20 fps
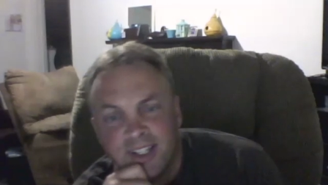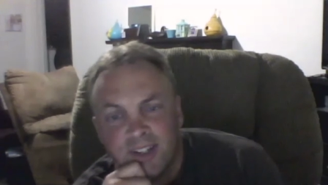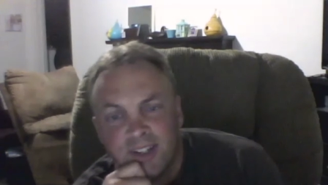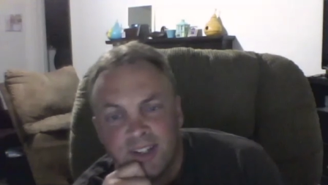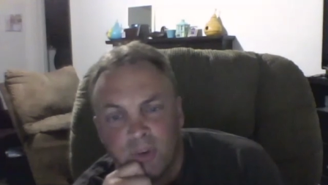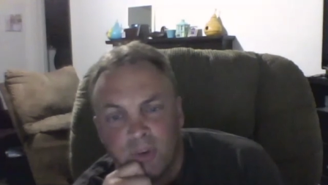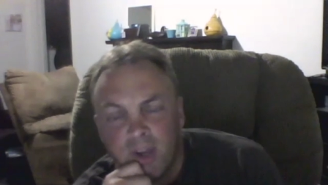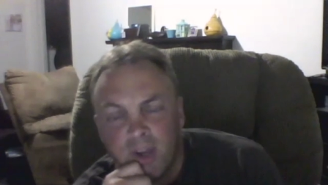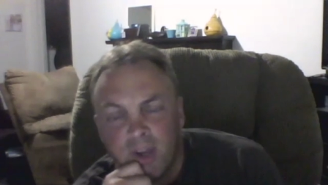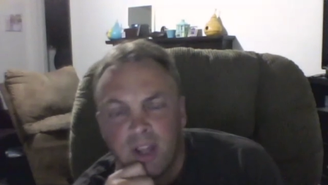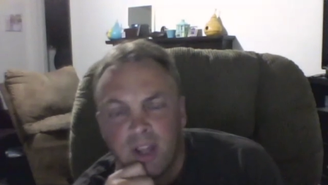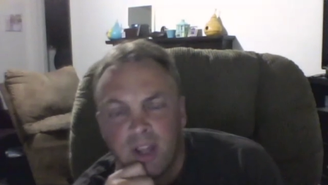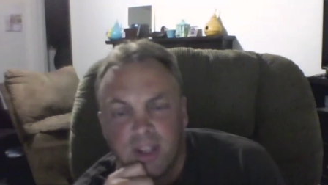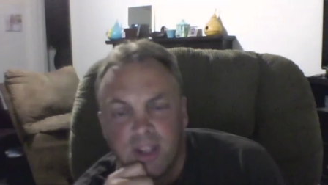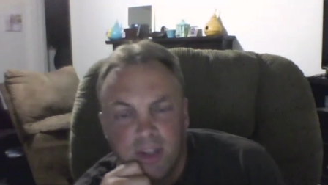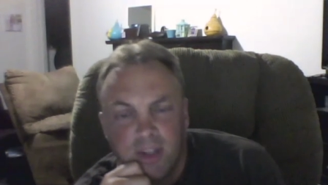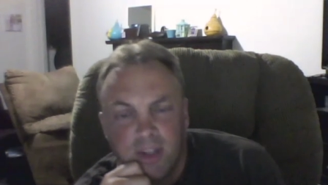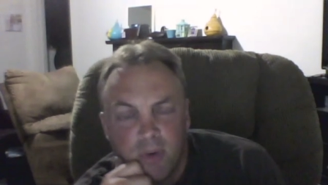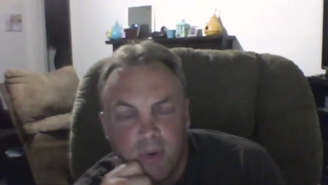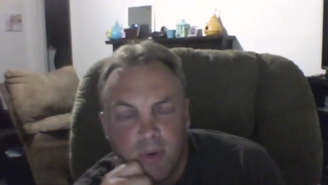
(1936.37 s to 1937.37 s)
Well,
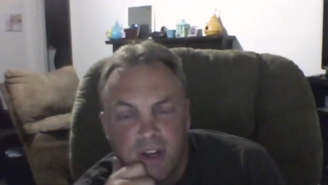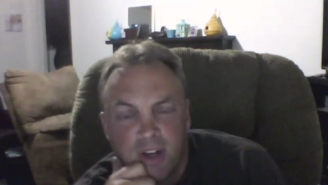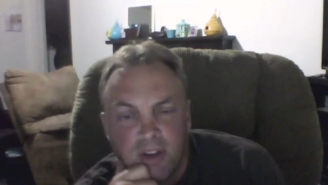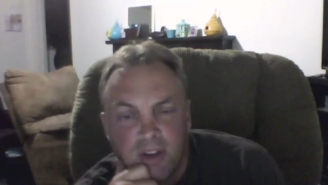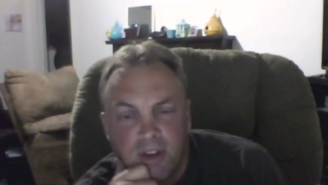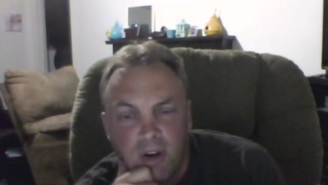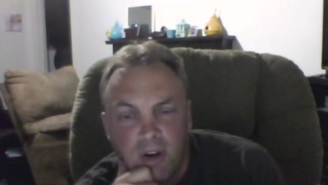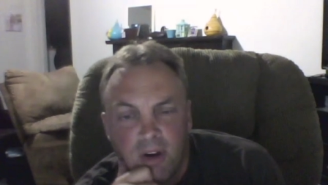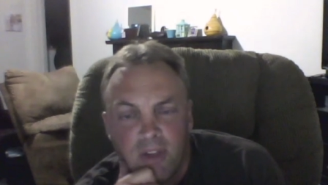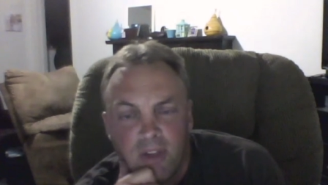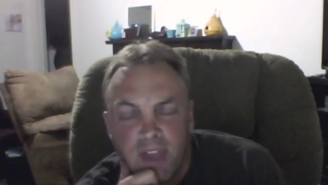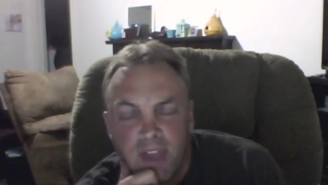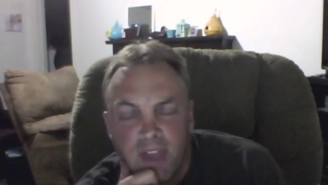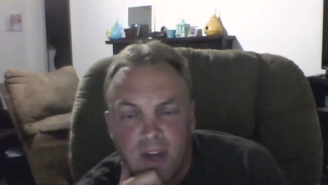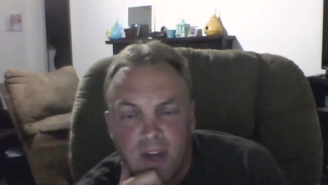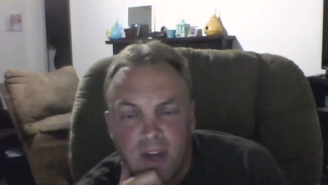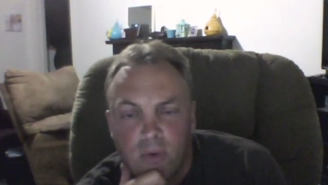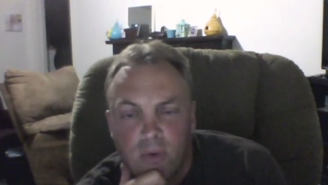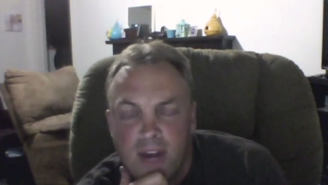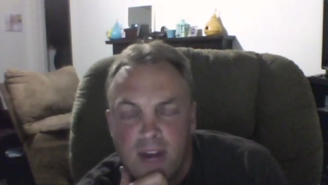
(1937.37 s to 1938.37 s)
you want to call that a
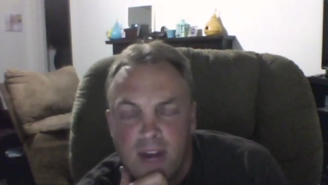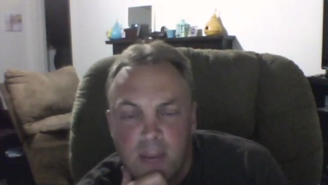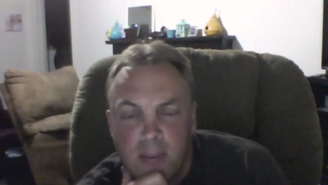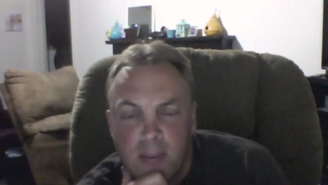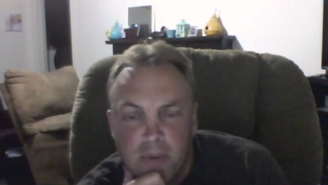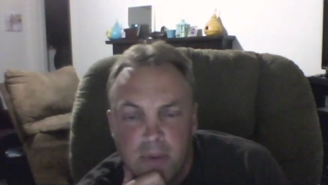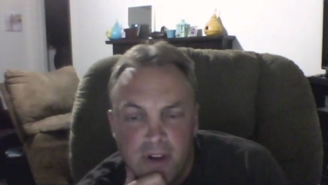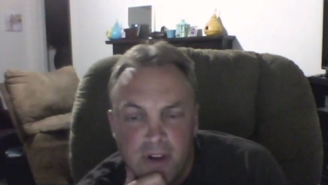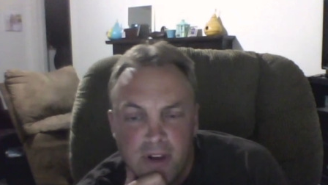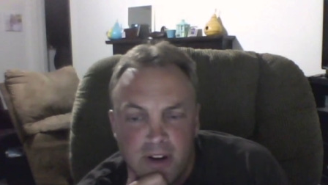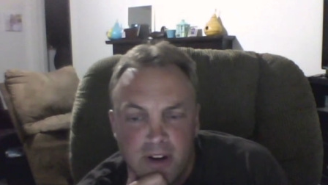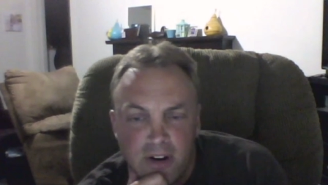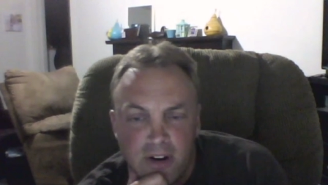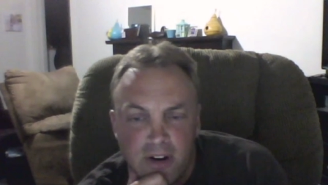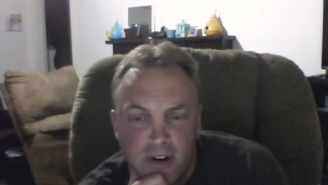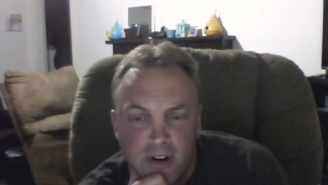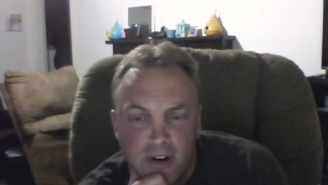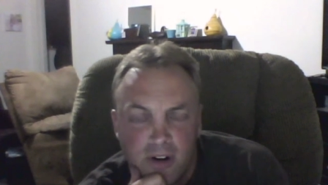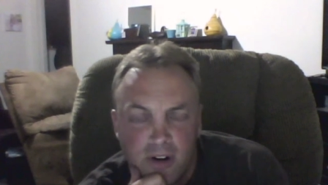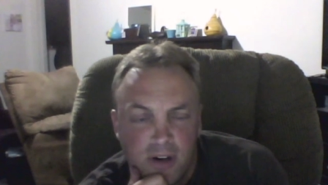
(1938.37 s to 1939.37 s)
wrap on
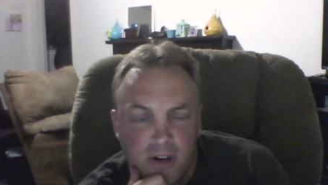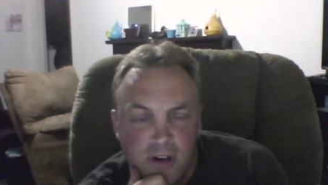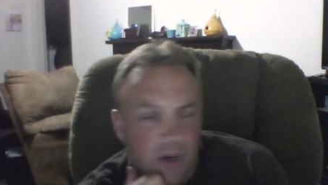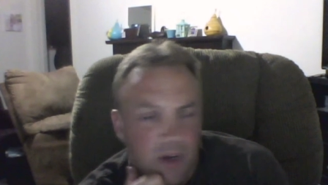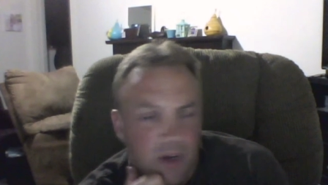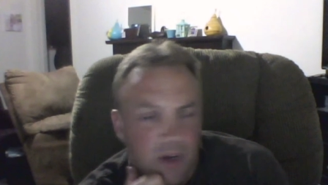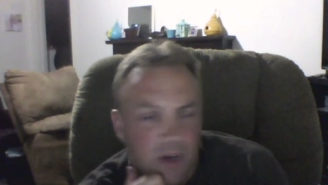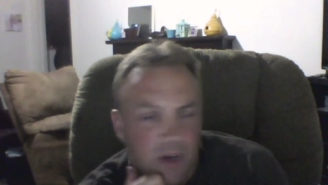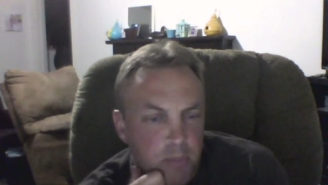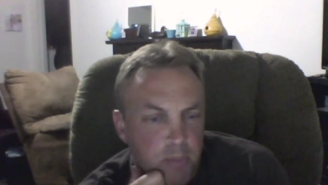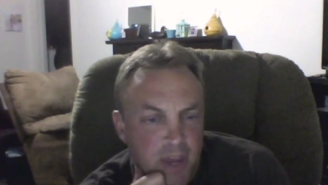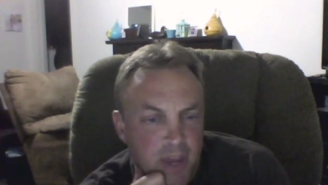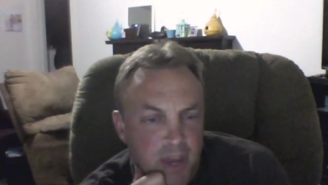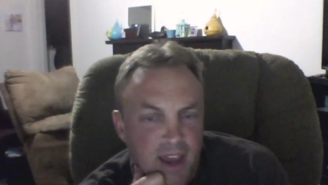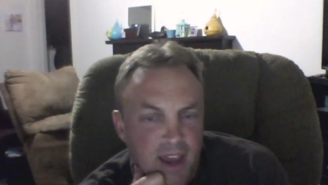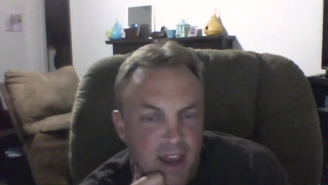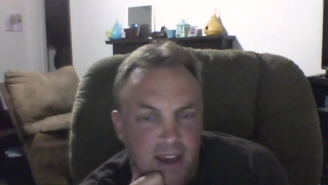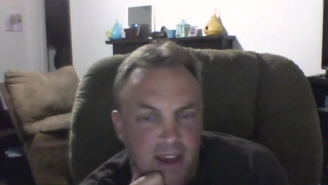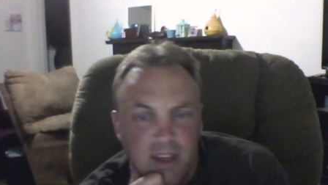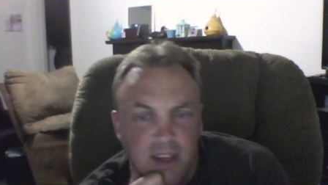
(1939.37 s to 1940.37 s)
our
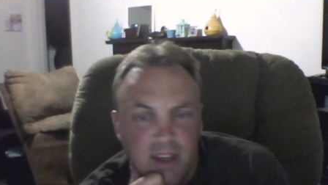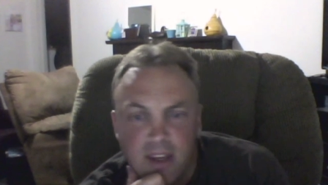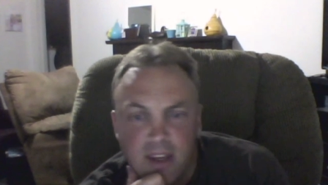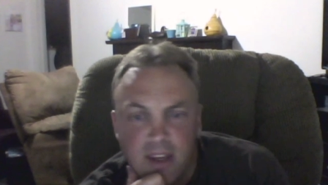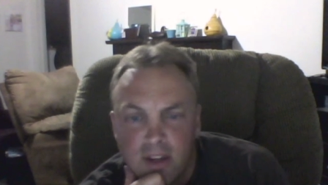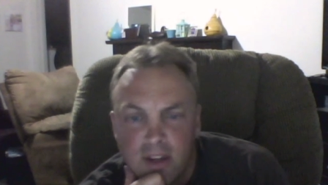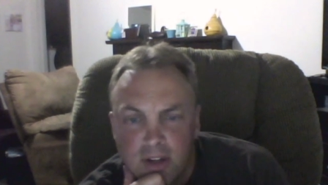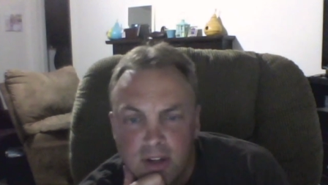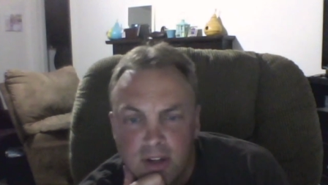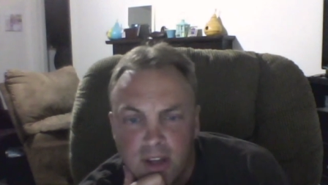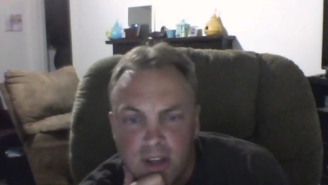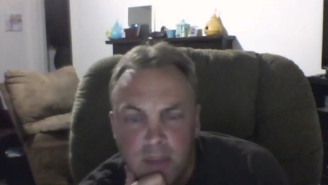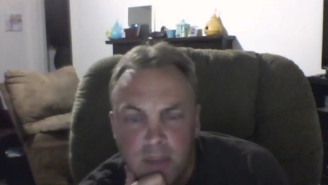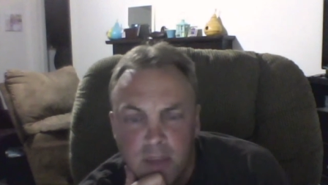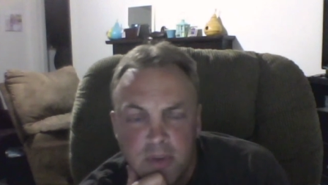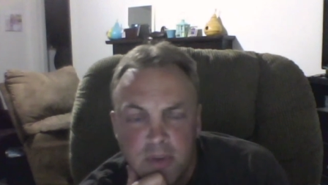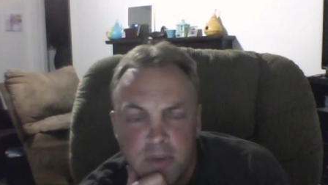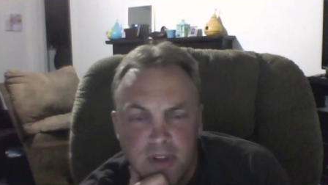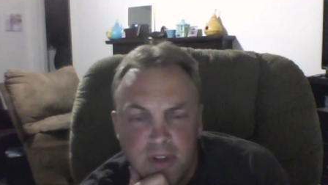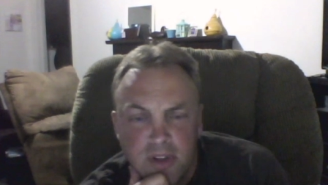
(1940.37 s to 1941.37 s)
pack
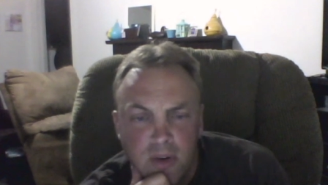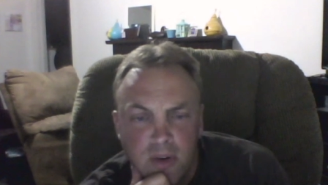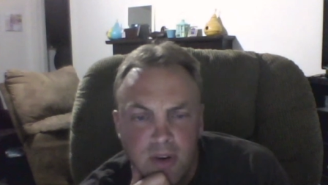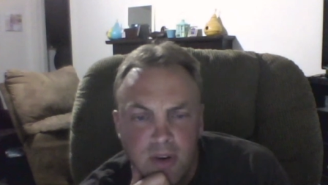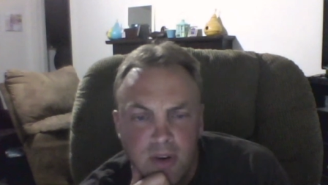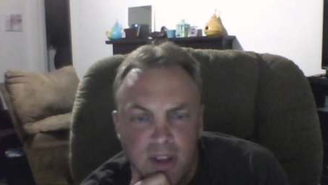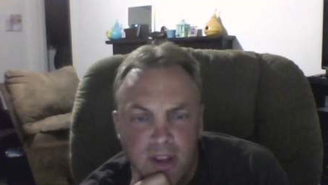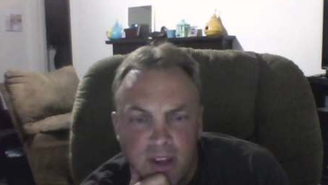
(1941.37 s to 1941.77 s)
episode?